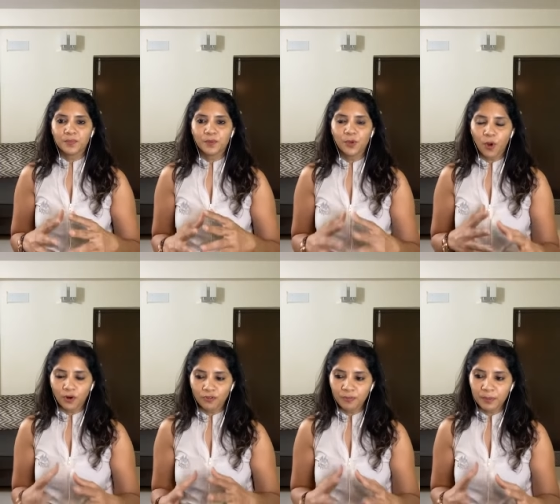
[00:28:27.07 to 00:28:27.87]

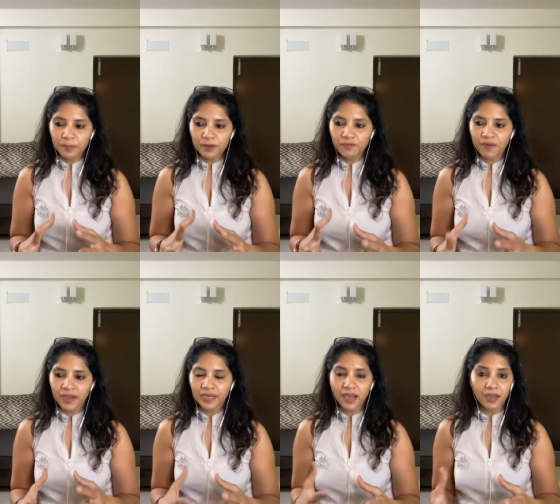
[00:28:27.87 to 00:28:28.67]
lot of people
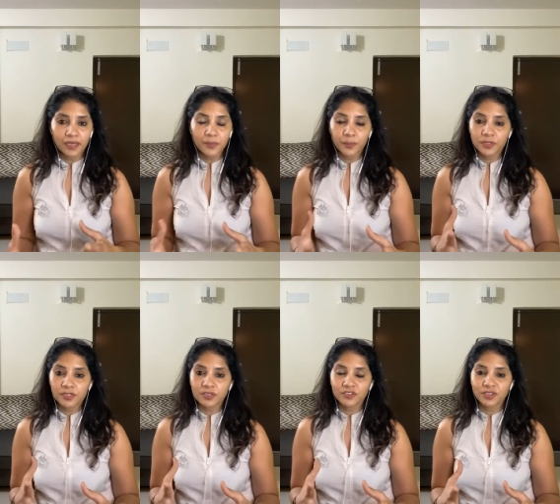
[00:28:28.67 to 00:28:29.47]
find hiring
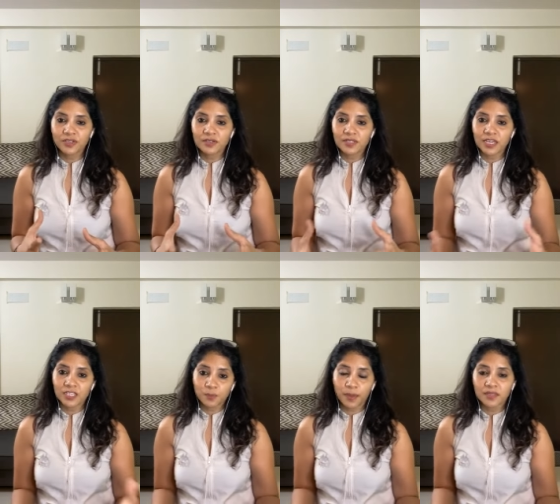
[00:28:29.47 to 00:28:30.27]
personal trainers
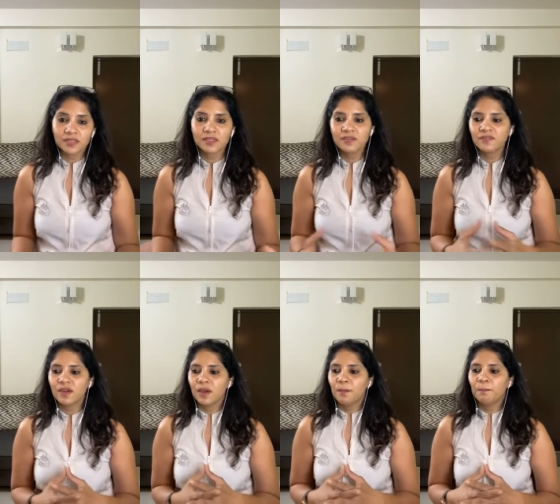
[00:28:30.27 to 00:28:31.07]
expensive,
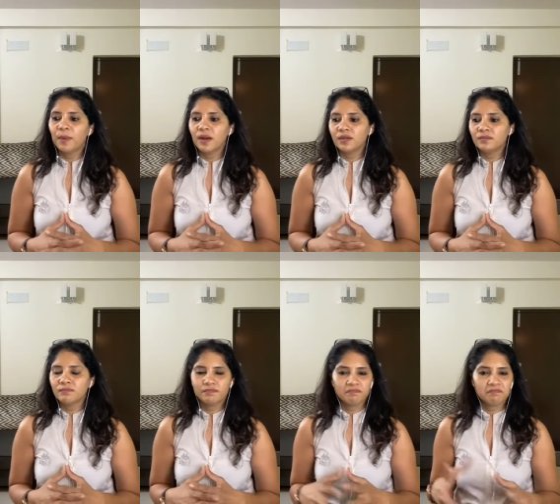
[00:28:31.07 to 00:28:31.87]
but
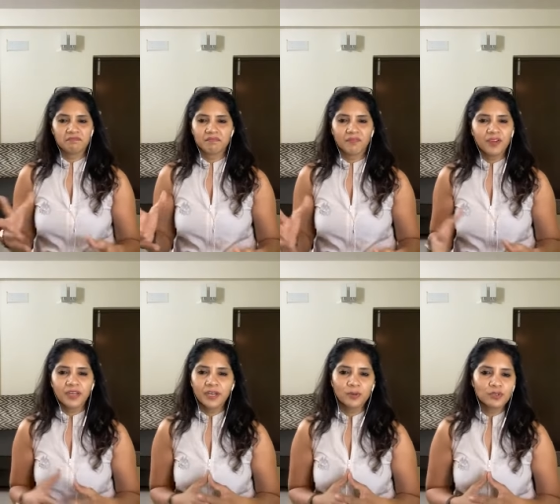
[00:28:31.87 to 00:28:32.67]
we
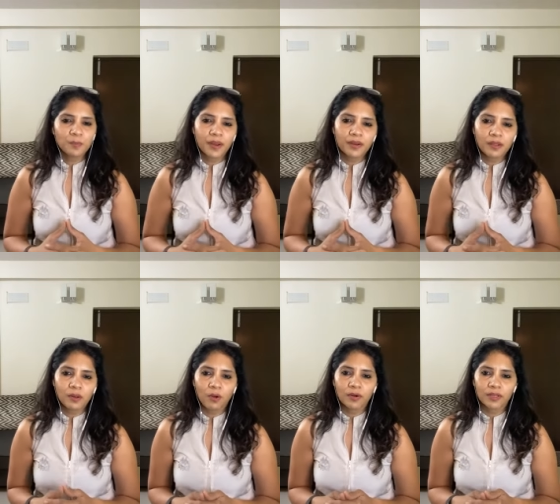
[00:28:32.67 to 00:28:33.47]
tend to spend a
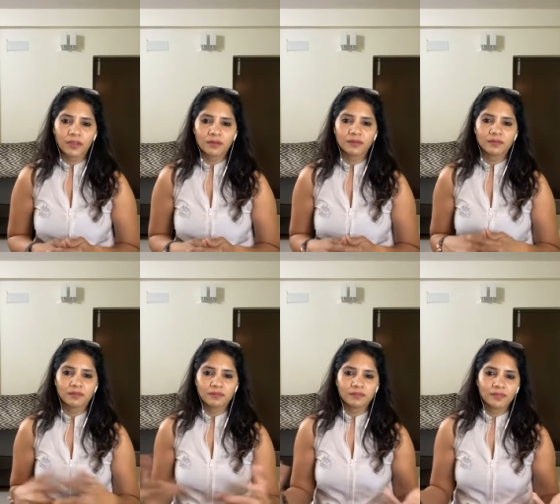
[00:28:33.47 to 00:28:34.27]
lot in
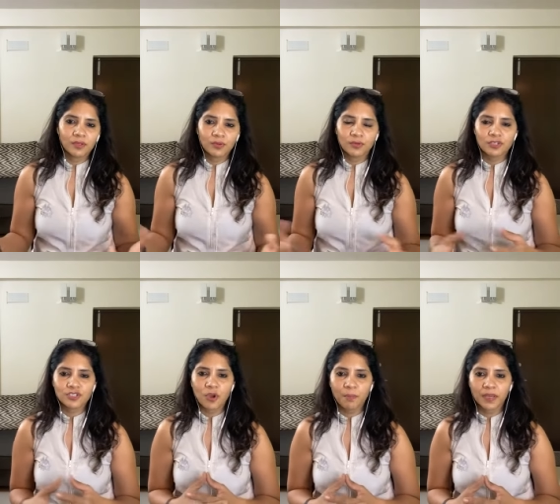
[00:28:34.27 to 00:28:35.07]
you know
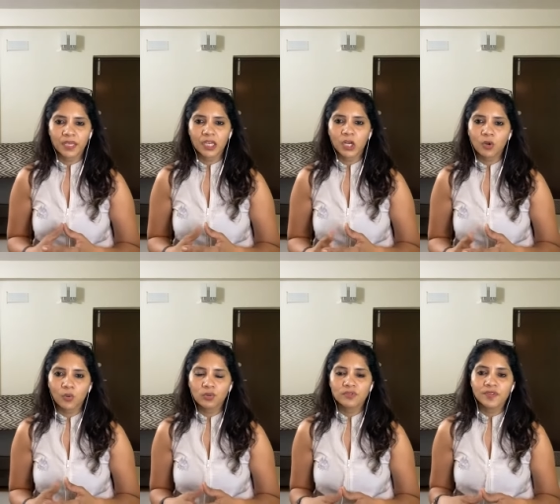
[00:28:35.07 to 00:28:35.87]
shopping
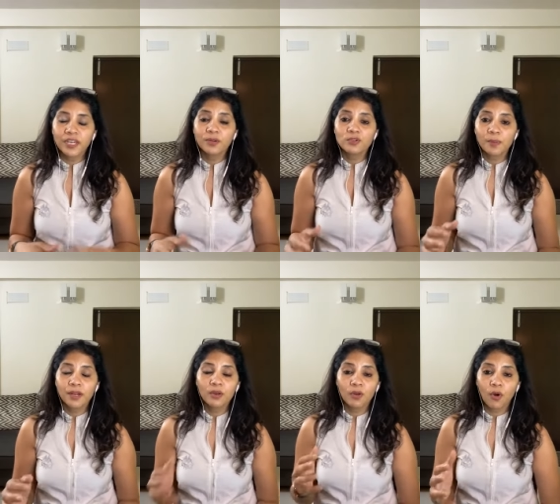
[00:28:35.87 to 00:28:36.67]
clothes we tend to
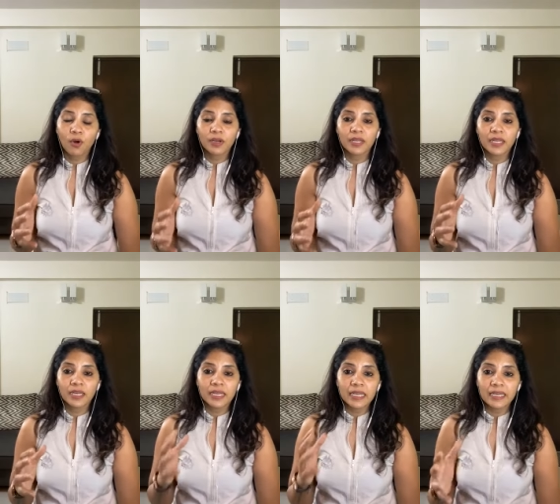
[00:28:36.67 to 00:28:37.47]
spend a lot
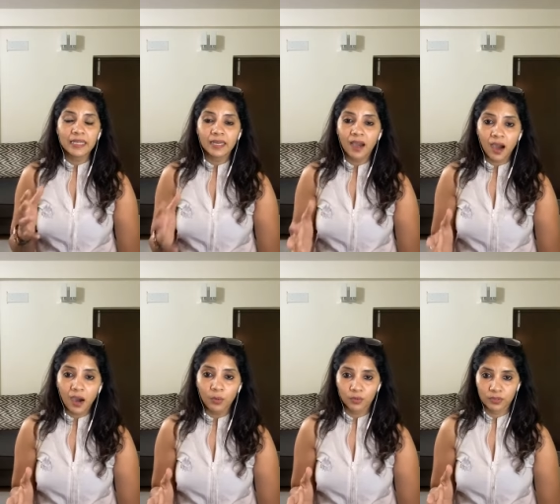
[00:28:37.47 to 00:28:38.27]
in eating
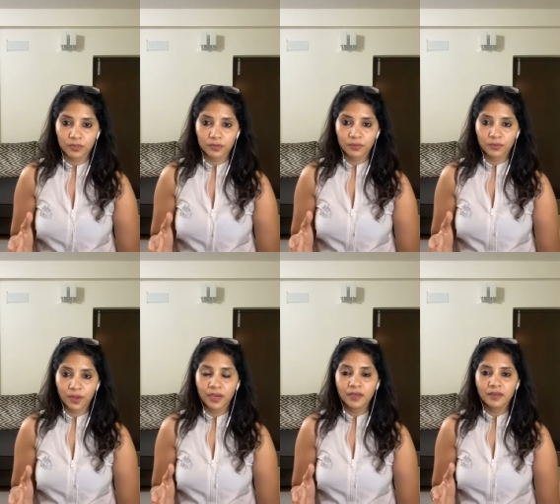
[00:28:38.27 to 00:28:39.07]
out
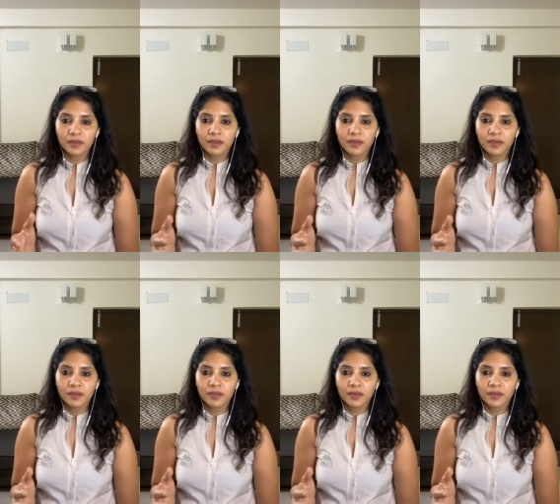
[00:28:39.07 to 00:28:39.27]
right